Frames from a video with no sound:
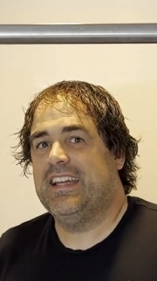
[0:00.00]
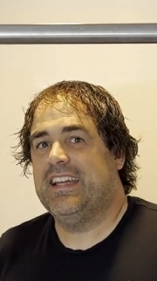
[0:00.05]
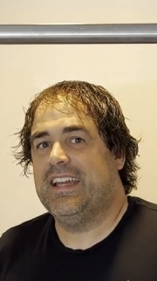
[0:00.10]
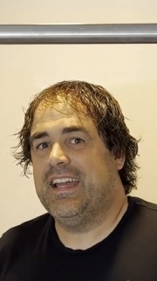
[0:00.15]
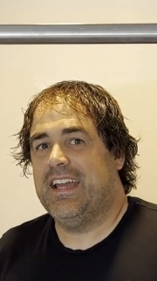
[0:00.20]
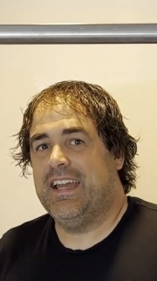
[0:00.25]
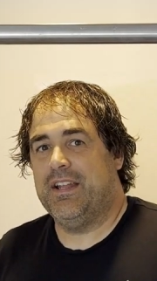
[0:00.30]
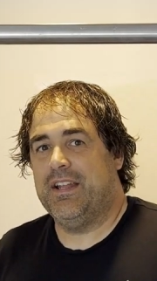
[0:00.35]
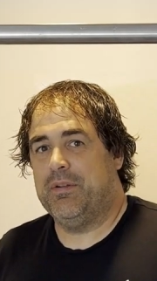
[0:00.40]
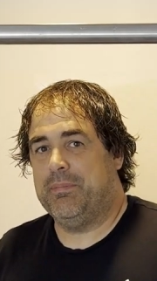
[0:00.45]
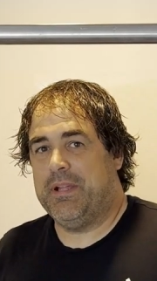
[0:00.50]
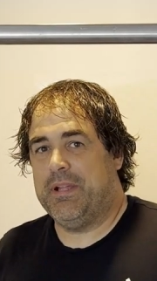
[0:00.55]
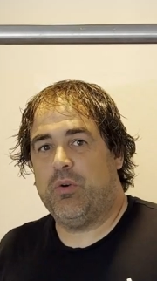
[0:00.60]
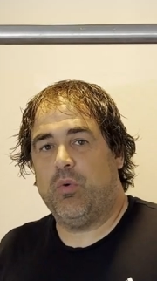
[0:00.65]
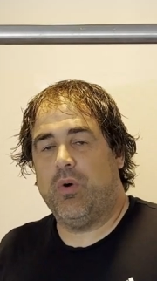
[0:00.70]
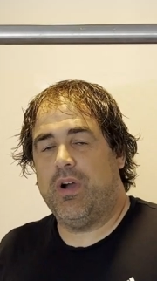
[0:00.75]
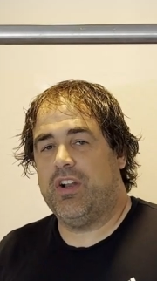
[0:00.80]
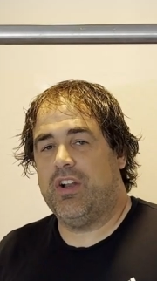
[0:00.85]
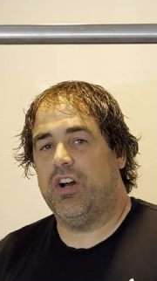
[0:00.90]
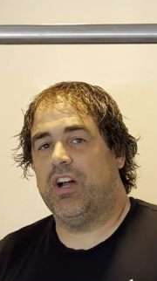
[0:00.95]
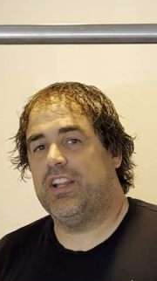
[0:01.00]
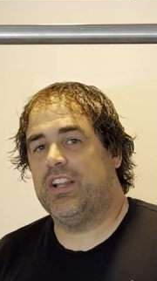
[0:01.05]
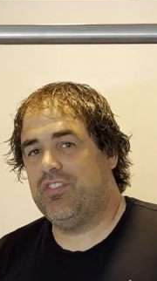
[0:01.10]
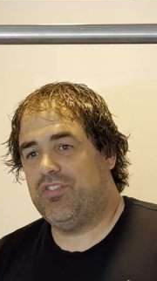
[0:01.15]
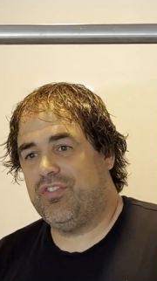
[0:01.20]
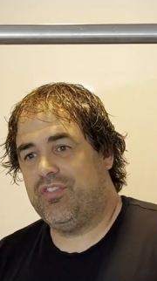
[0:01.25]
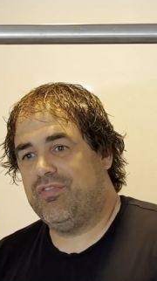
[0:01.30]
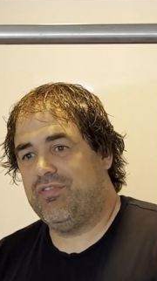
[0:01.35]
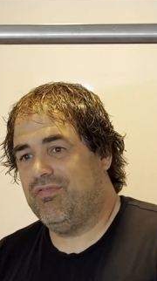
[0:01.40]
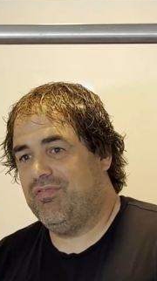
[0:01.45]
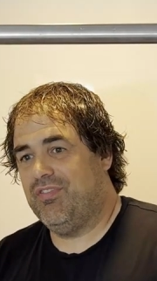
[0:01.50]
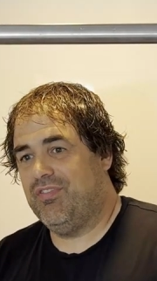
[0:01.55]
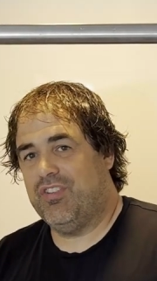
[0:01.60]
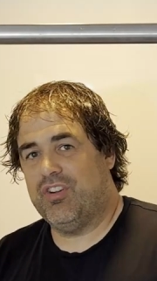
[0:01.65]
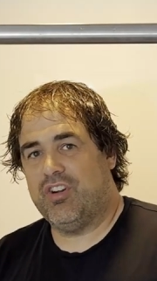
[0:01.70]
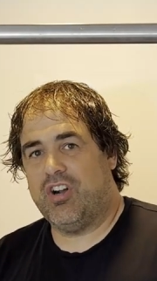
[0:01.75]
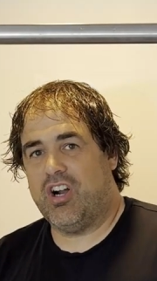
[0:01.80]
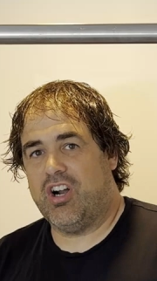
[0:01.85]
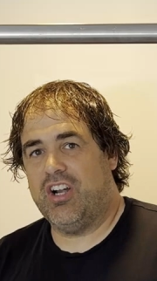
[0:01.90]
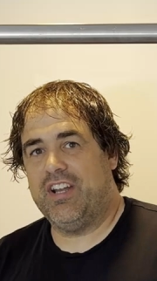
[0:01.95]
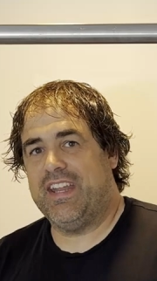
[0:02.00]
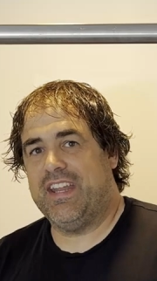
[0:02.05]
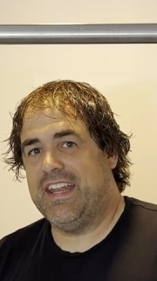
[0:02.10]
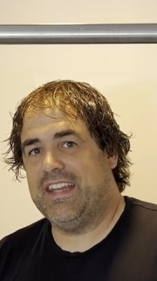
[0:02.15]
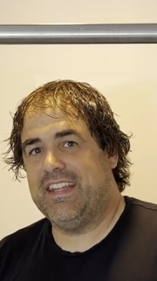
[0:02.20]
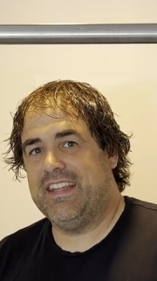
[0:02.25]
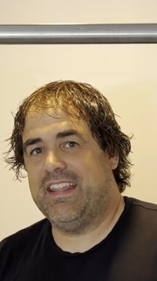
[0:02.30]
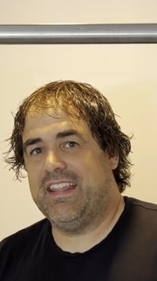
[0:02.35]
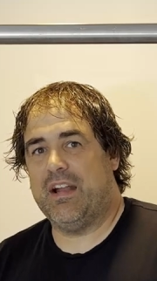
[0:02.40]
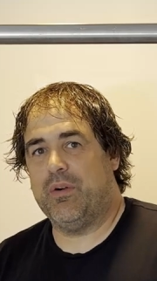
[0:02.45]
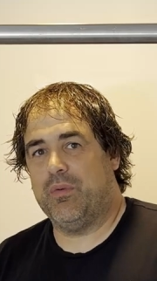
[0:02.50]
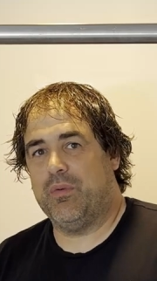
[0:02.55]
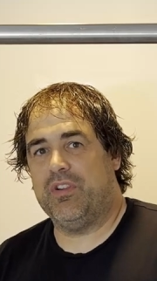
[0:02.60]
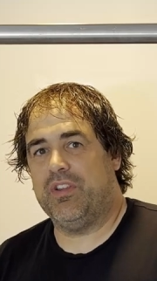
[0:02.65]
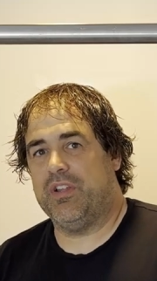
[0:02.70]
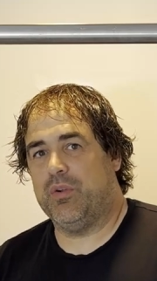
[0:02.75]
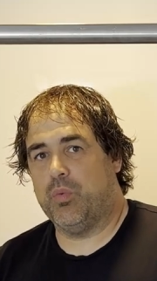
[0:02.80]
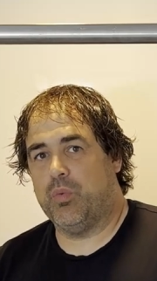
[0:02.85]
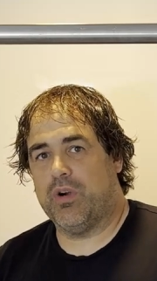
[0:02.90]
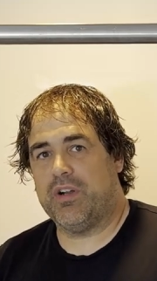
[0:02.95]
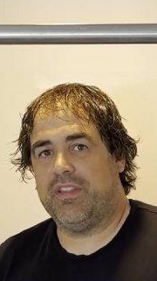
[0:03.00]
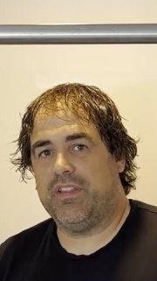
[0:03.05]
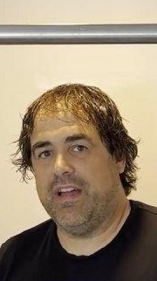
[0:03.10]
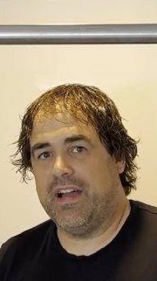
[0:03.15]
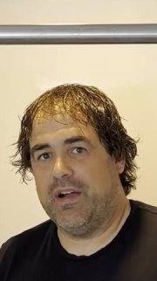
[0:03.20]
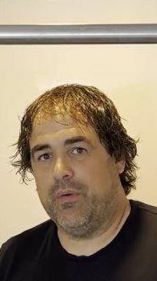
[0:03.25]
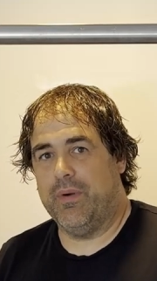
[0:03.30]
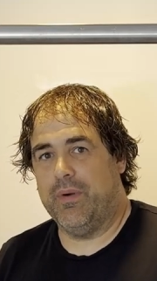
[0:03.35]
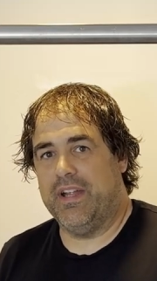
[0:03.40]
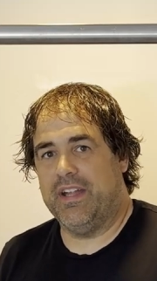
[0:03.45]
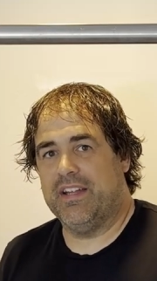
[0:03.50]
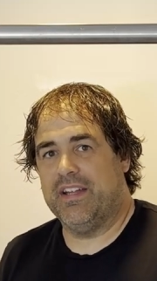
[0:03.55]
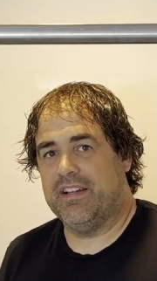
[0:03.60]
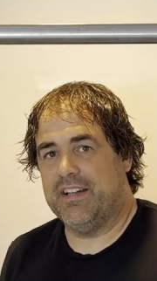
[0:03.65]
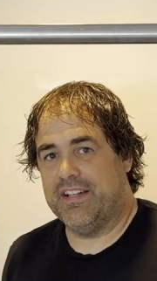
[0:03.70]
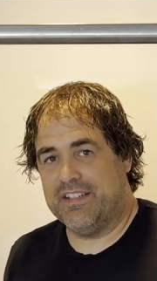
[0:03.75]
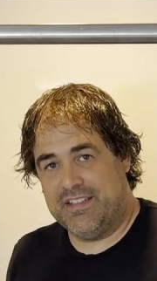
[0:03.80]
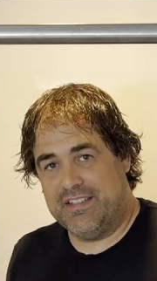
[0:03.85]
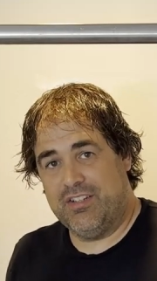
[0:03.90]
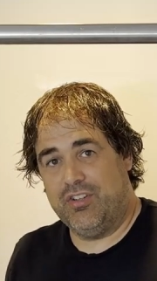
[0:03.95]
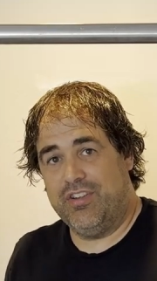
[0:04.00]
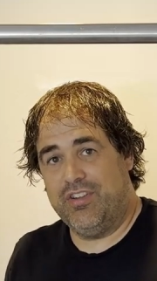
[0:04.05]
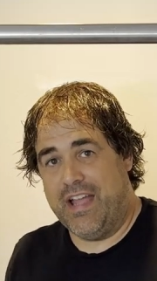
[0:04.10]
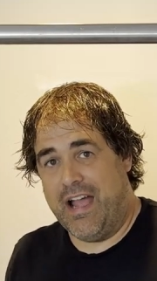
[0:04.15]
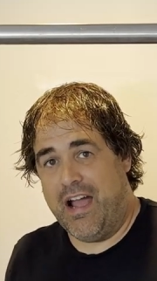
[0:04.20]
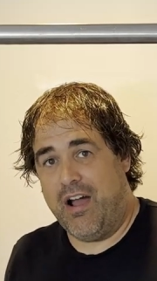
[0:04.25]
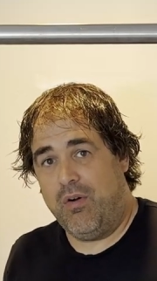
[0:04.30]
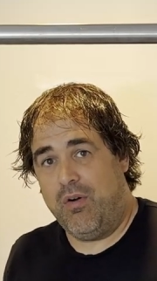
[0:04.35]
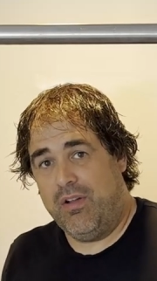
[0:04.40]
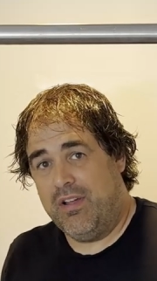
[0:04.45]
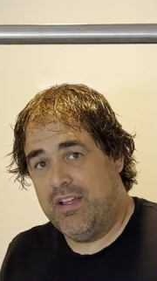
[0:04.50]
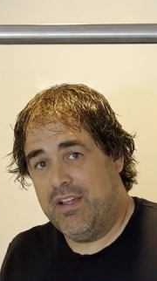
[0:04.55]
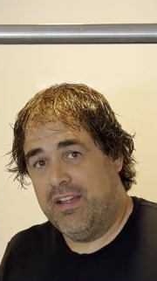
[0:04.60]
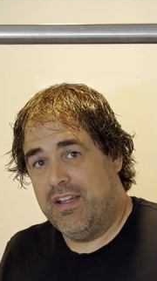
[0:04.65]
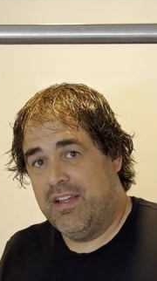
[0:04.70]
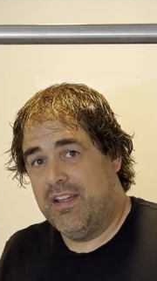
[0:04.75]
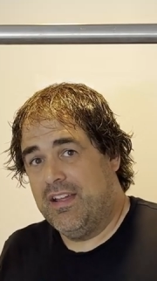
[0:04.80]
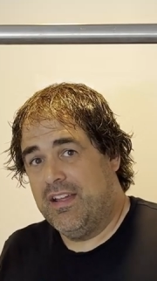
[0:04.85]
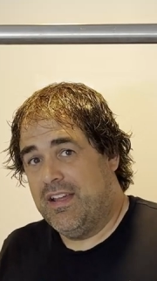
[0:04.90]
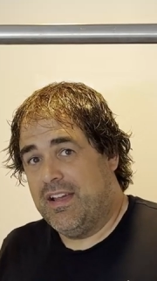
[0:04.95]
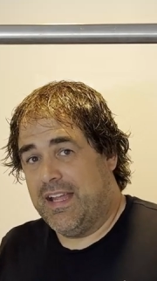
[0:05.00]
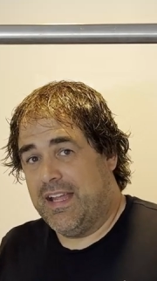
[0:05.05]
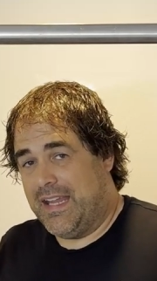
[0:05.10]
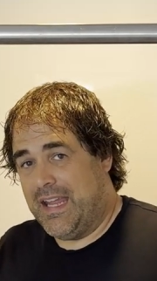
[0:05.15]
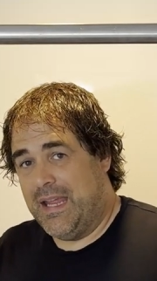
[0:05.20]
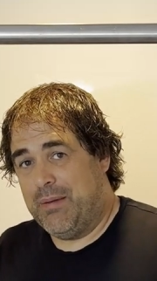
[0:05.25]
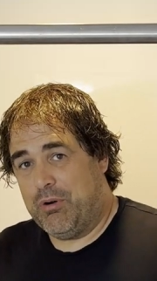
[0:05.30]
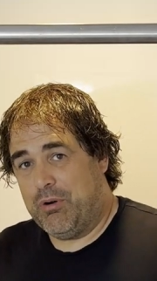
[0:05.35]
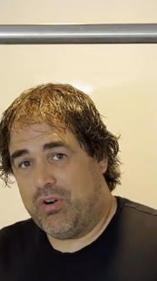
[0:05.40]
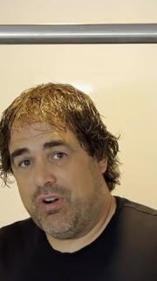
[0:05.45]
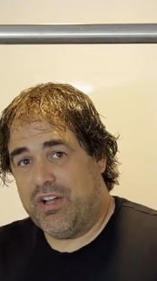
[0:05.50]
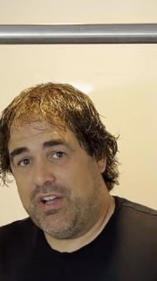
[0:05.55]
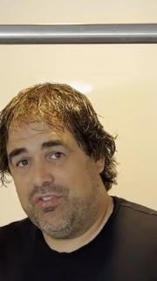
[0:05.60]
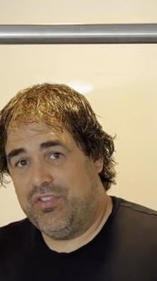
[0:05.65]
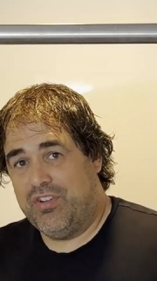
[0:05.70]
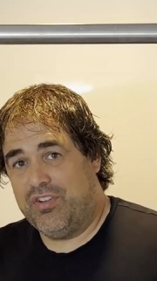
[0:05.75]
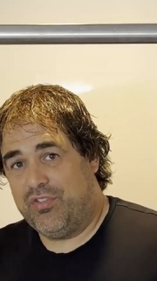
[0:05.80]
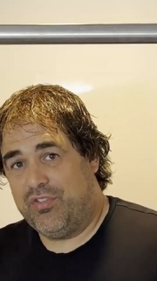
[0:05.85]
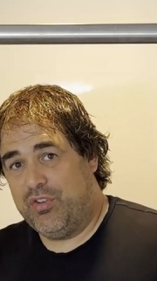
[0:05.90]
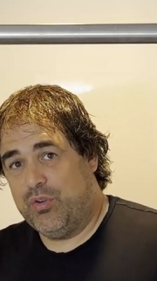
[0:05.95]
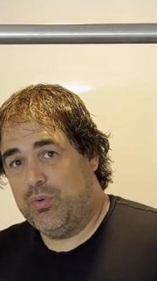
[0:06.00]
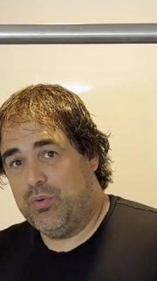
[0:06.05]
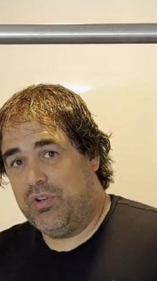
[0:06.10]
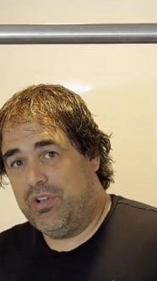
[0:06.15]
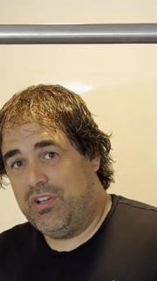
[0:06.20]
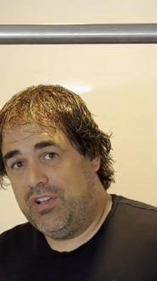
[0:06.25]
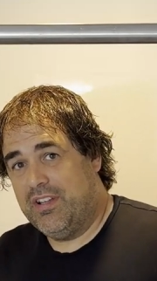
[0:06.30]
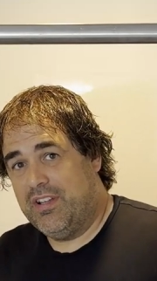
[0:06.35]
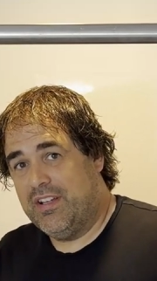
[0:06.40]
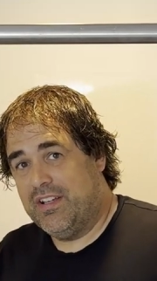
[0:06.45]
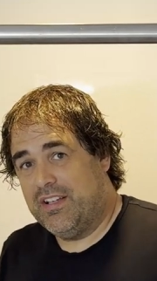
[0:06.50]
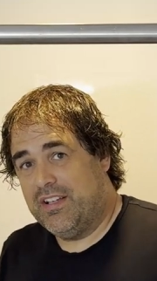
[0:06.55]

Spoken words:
And to be quite honest, there aren't any that really work that way. Until now, I came across this tool.